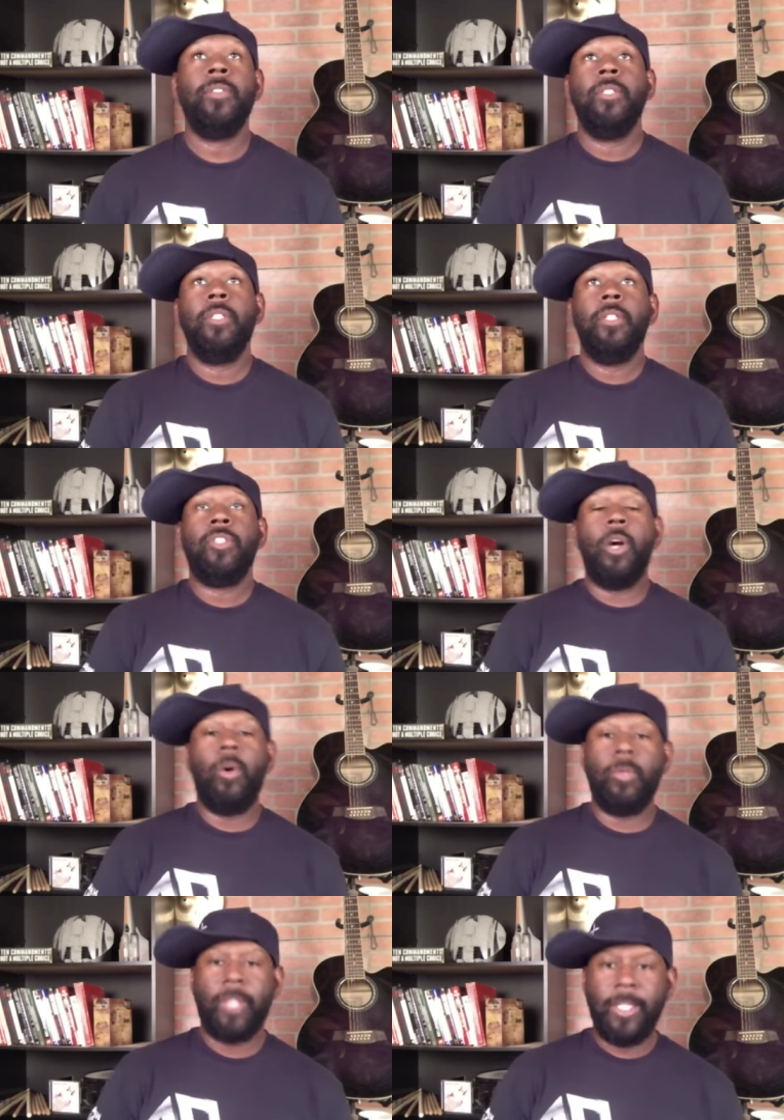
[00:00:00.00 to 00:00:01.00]

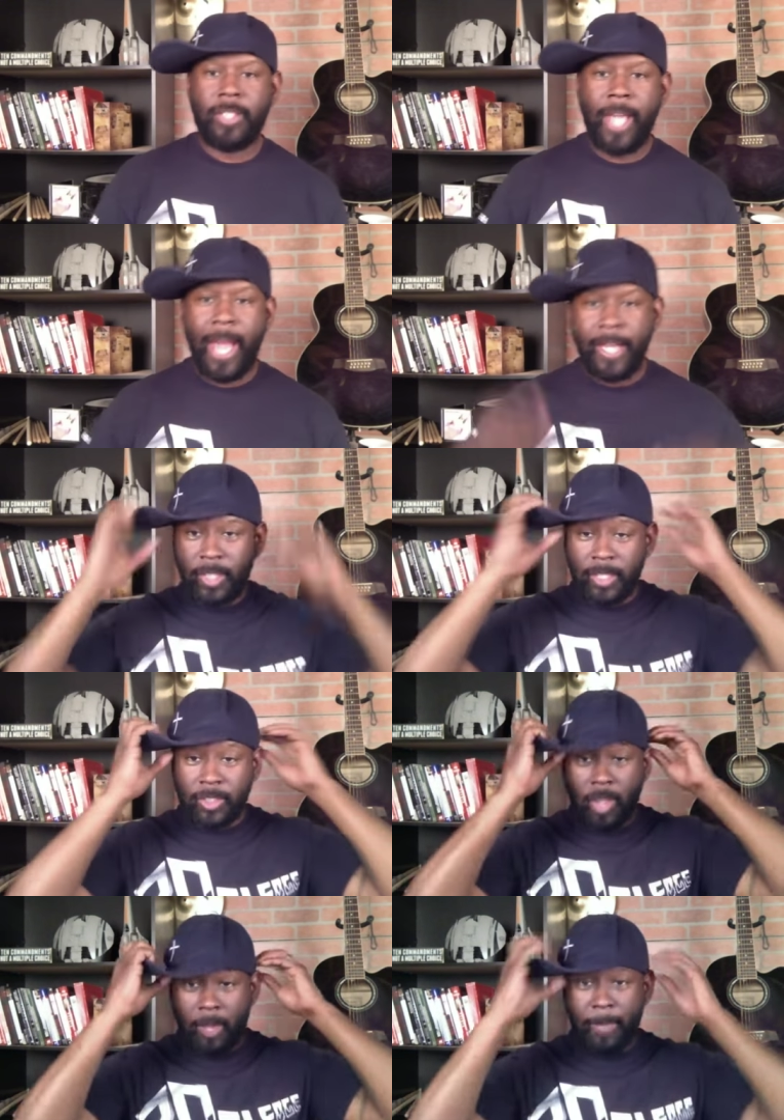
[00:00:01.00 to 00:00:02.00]
so this cat is going to
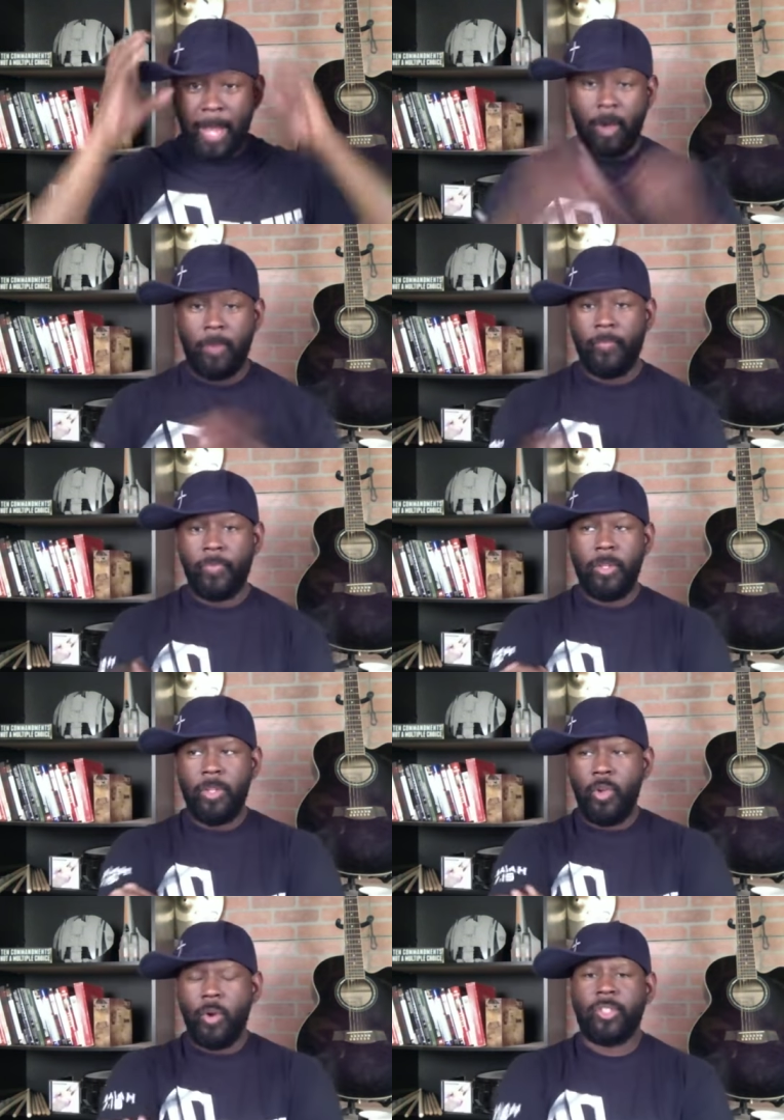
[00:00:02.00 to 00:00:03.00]
talk about
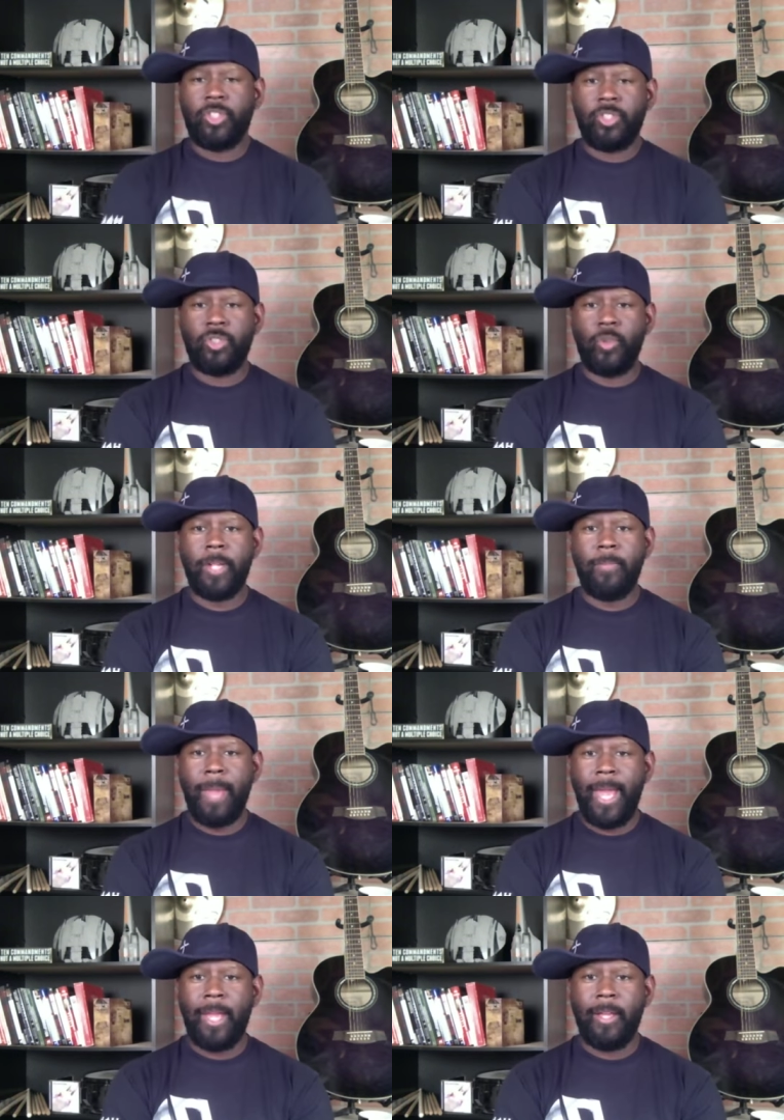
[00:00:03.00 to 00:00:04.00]
you're a strict
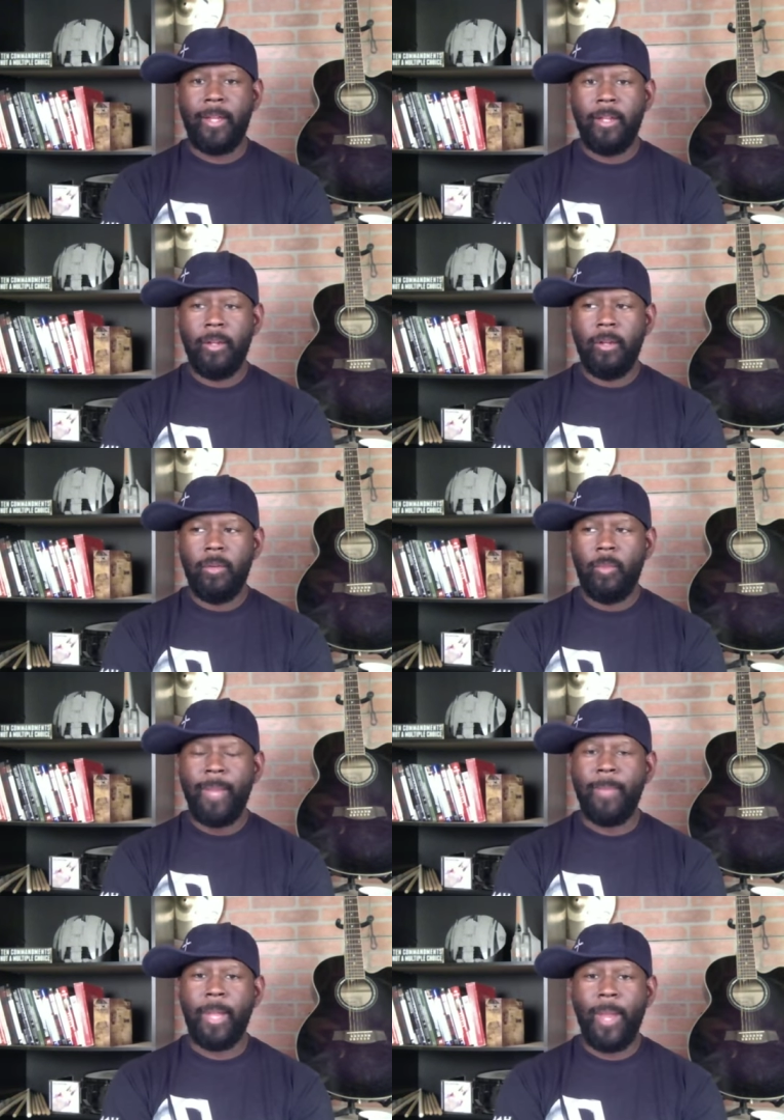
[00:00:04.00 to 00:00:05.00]
man. Wait a
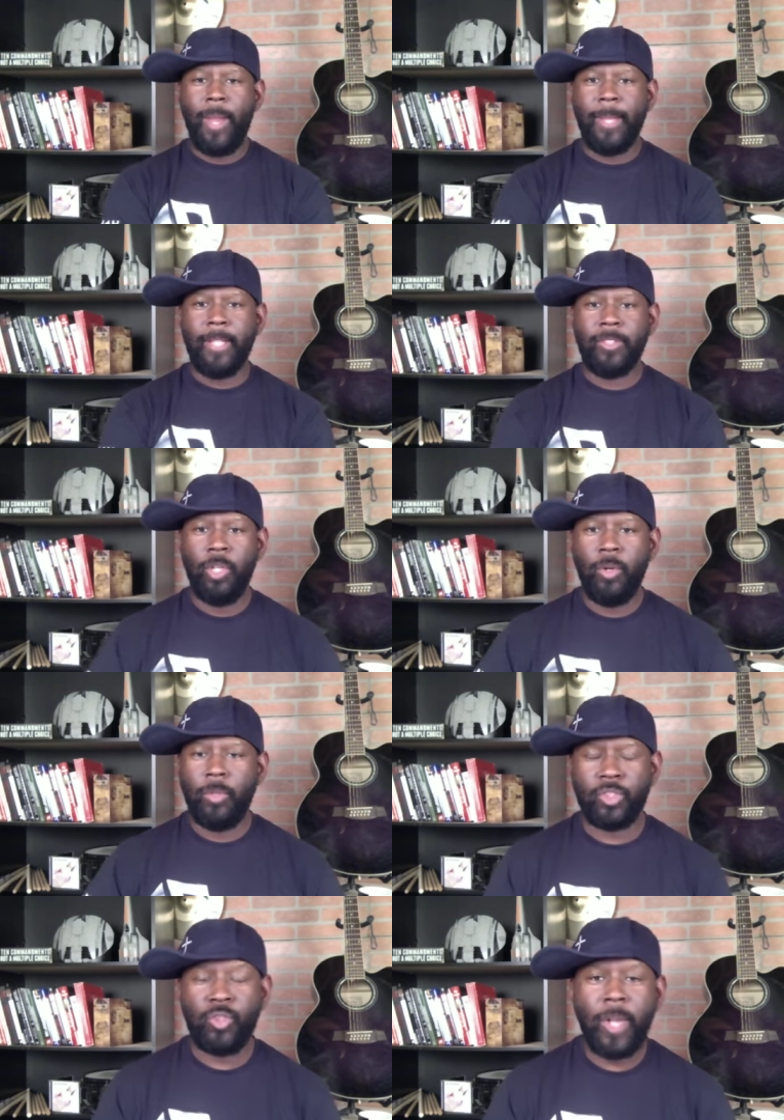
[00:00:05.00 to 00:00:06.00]
minute, wait a minute. Dude,
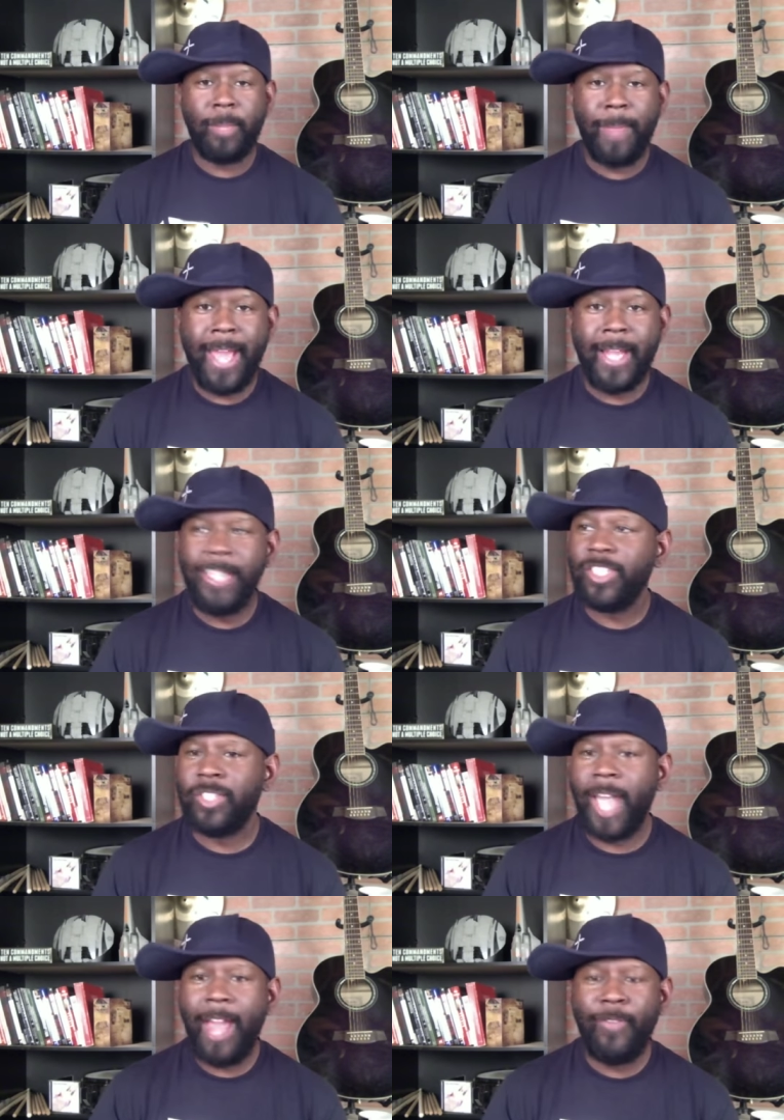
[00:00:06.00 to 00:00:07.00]
strict man, he just
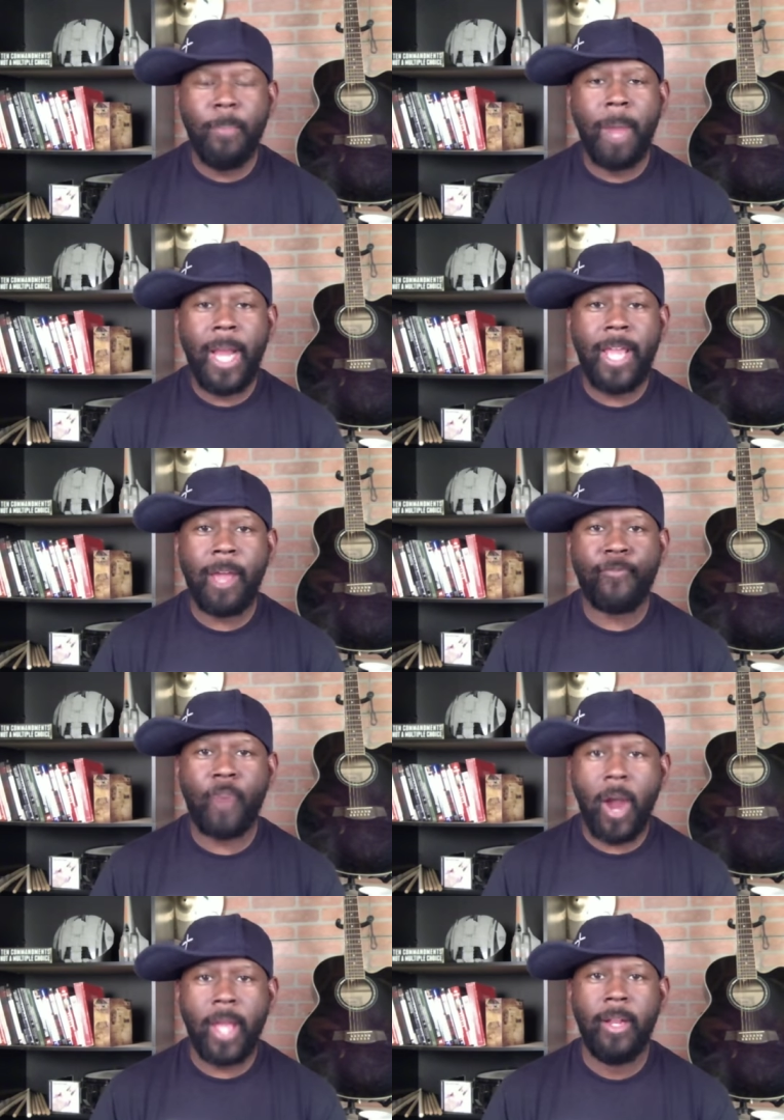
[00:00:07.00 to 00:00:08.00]
gave you money up
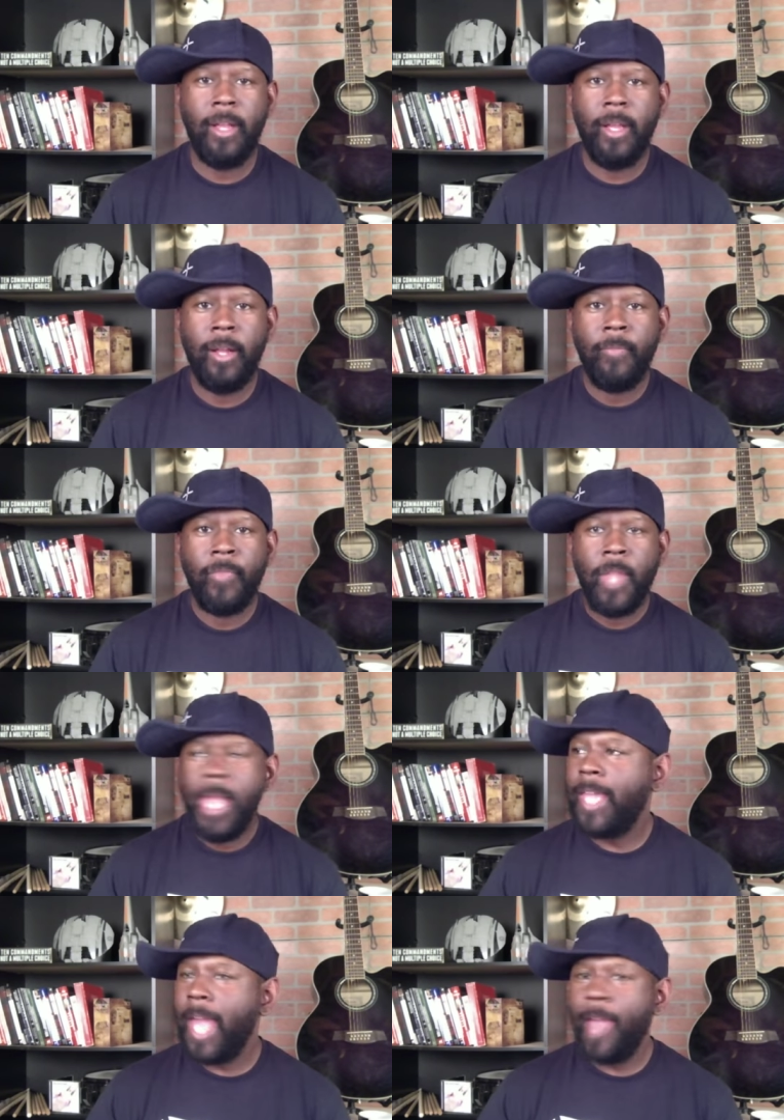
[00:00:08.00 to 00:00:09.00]
front. He
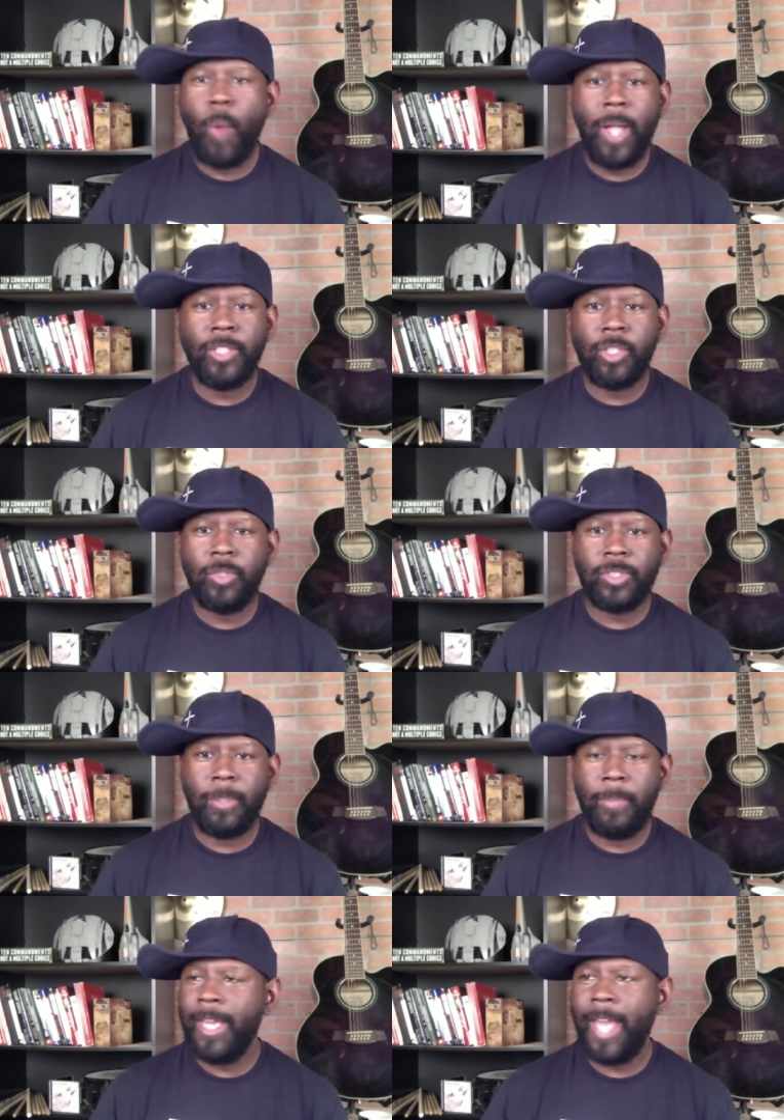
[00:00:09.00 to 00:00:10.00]
gave one dude
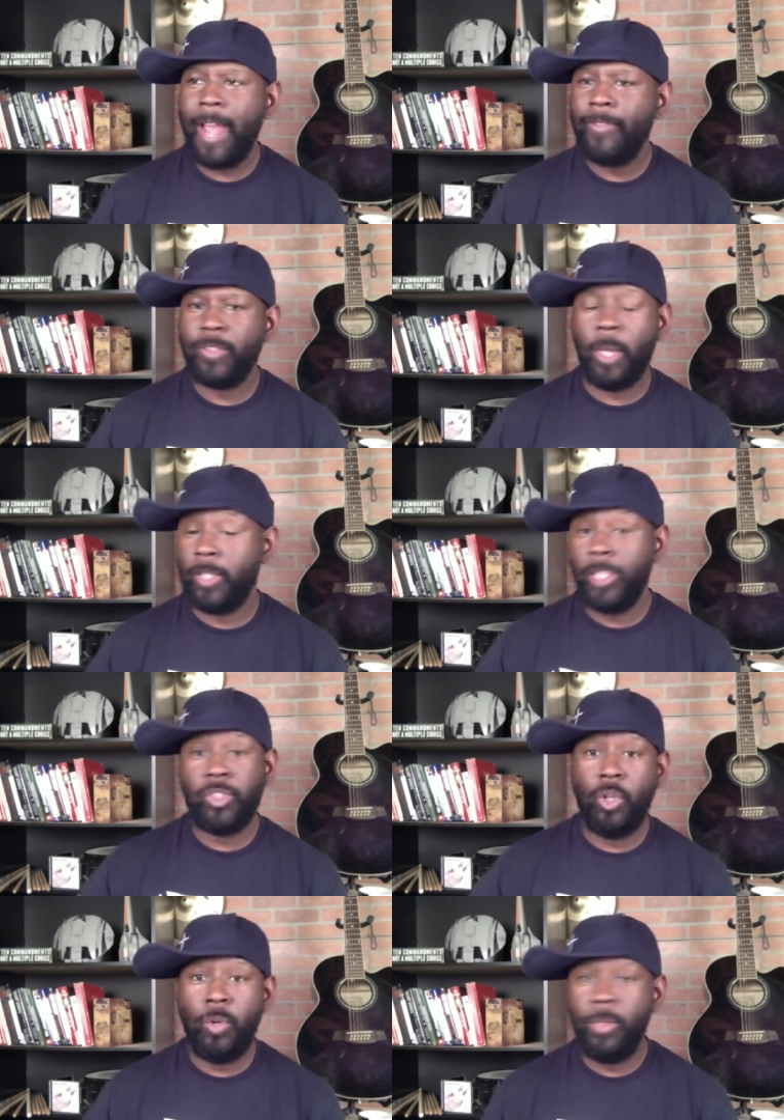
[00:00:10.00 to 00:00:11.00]
some, he gave uh, this
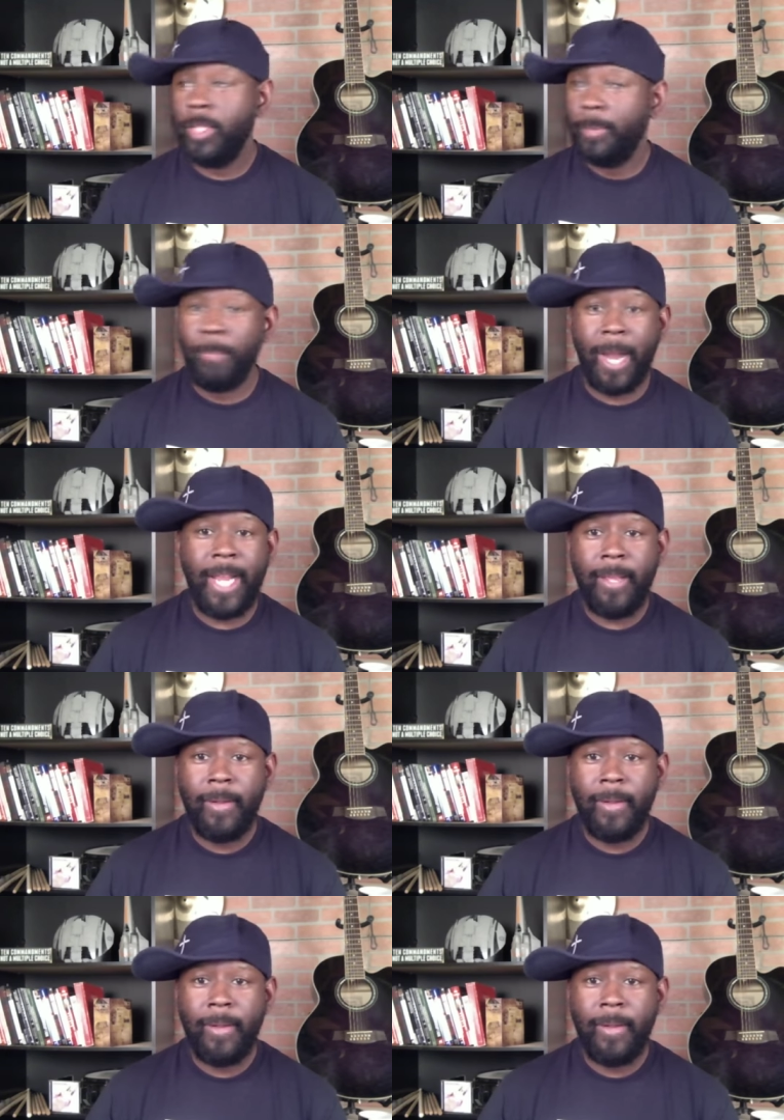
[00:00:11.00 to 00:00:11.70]
dude money.